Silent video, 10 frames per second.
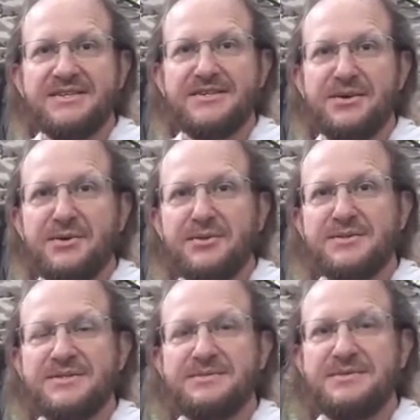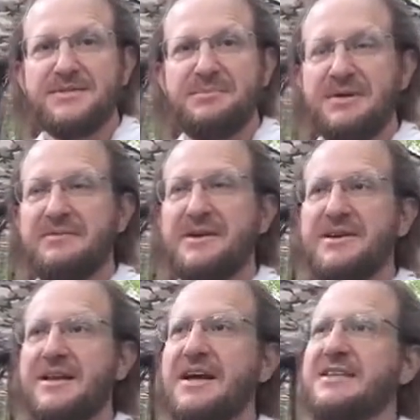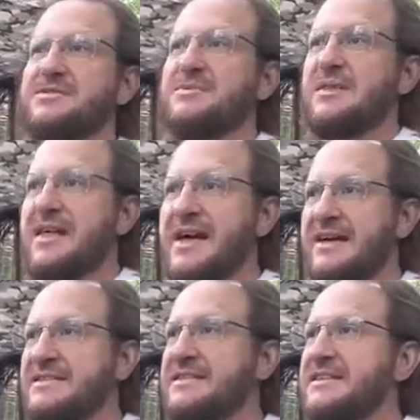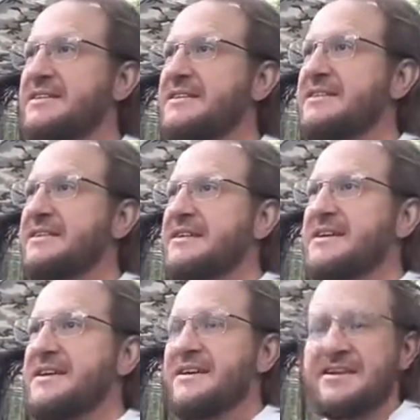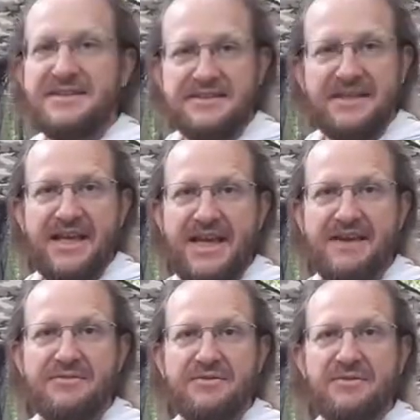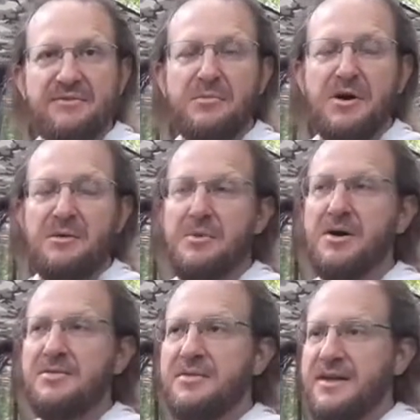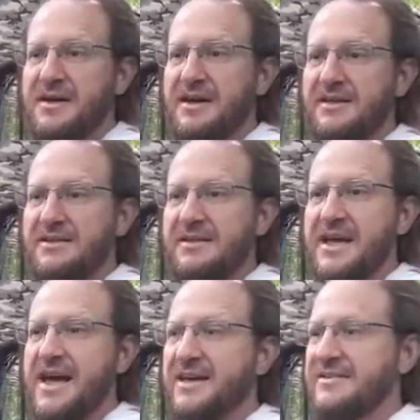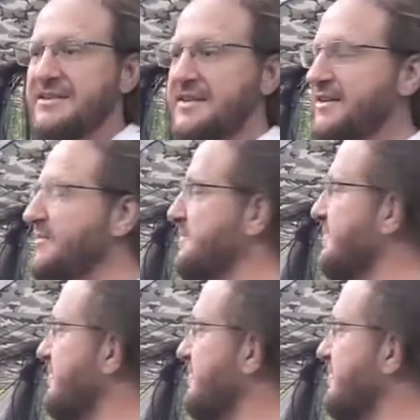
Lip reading: So it's been a very nice, relaxing half of a month on the island here.